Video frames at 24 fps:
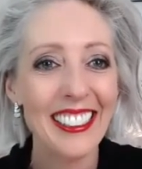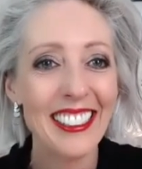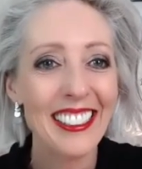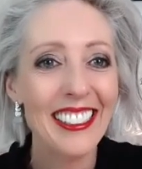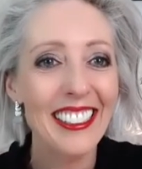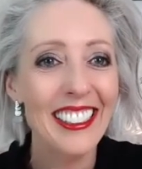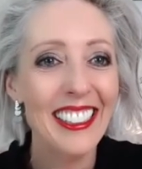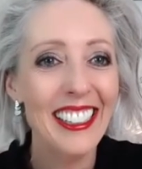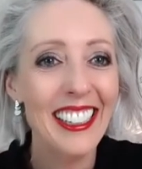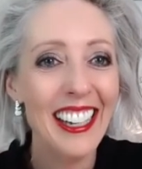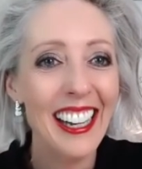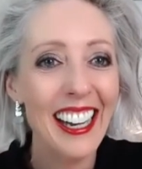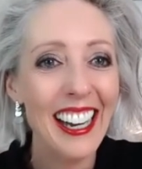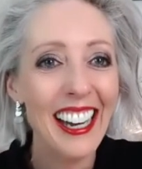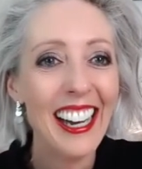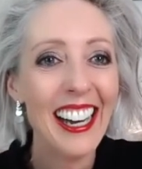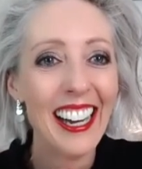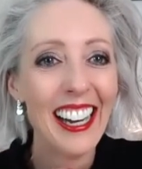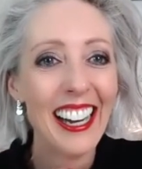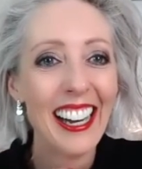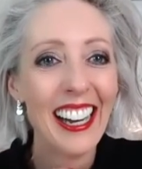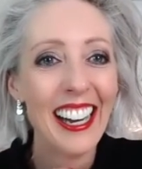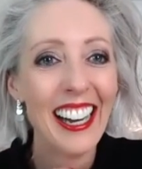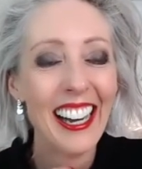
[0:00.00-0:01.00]

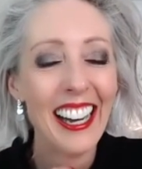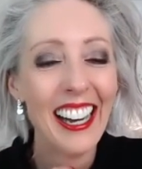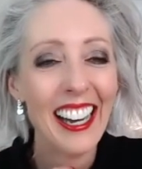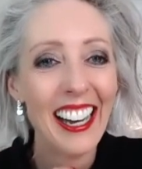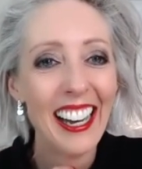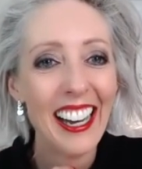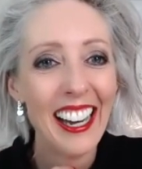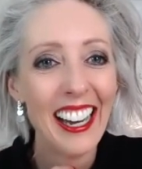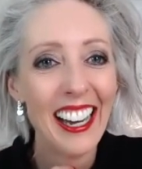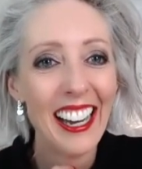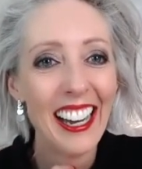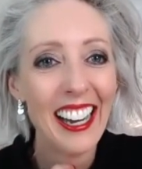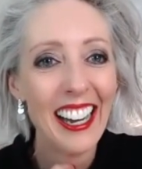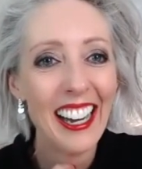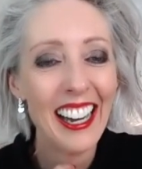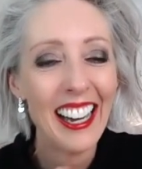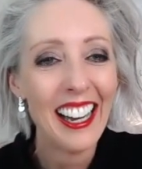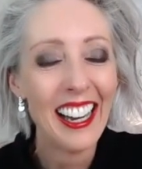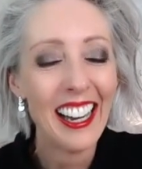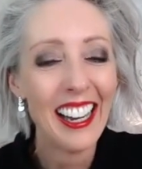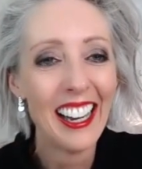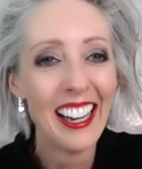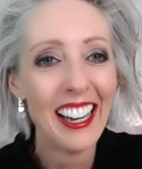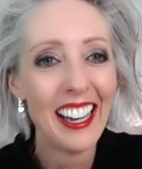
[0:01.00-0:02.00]

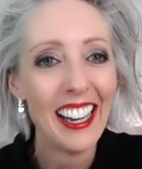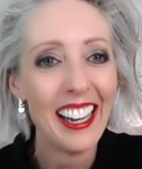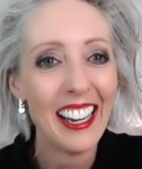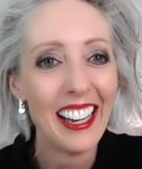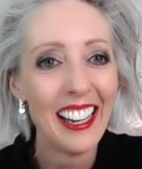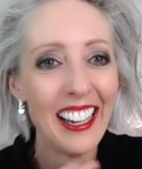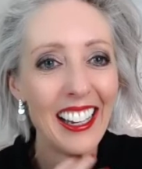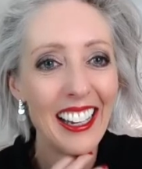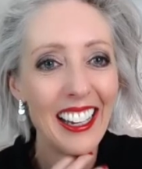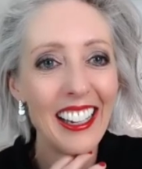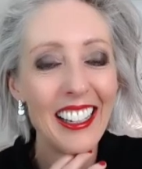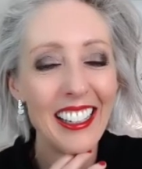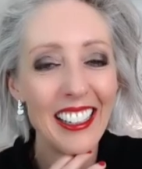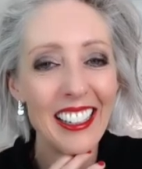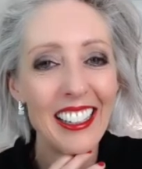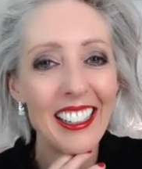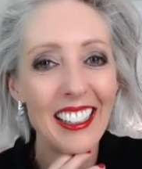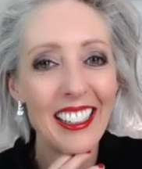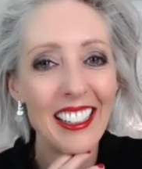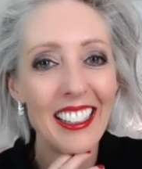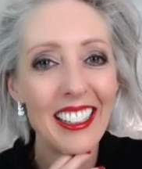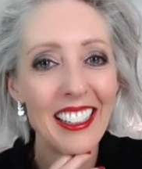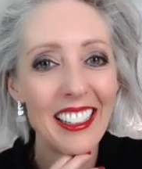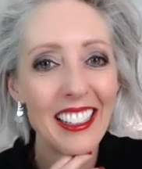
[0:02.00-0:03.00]

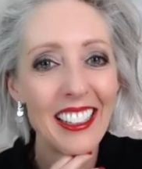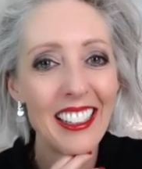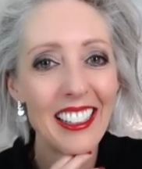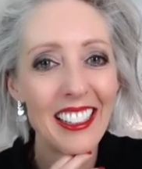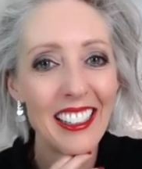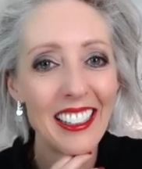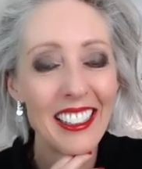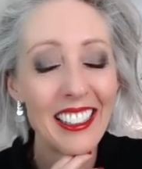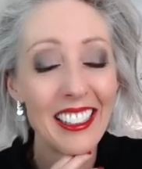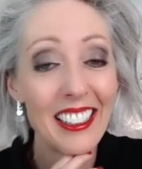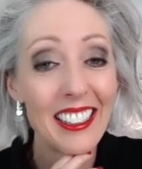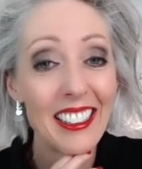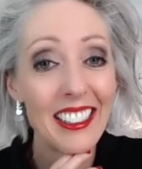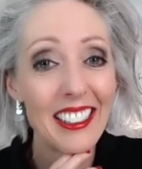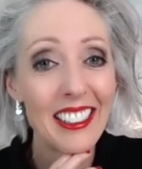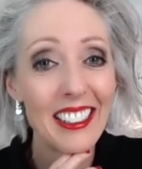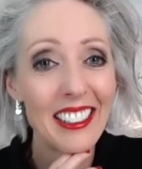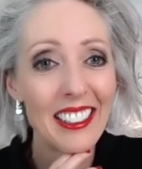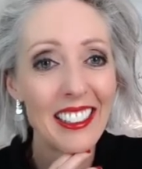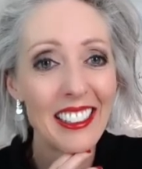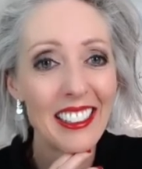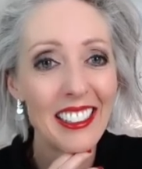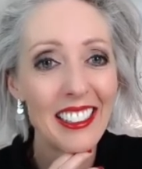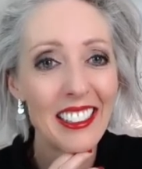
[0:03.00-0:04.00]

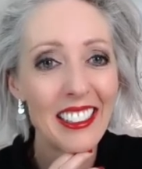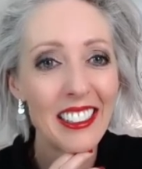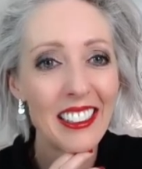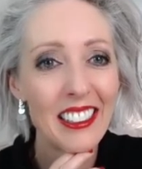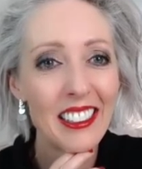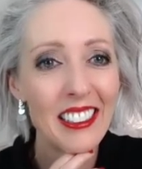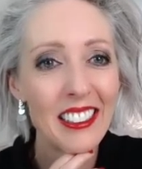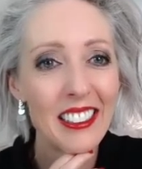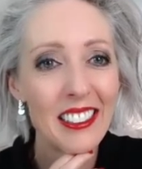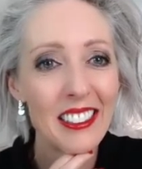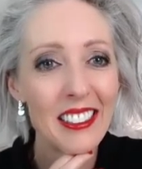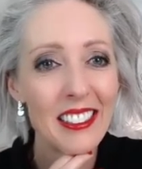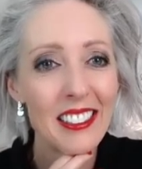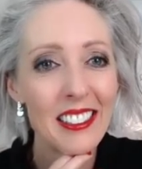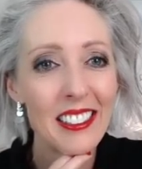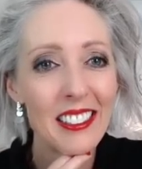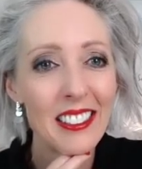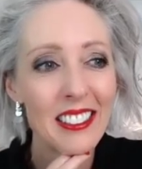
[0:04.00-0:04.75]
The person shown says nothing.